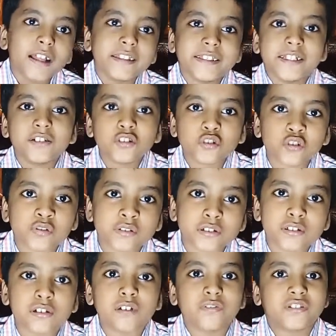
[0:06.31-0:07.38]
news
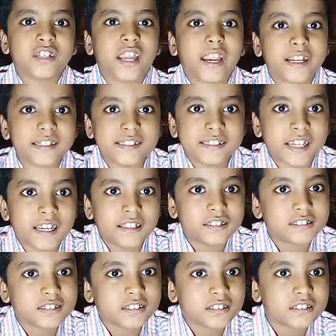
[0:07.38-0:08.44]
review of the eight days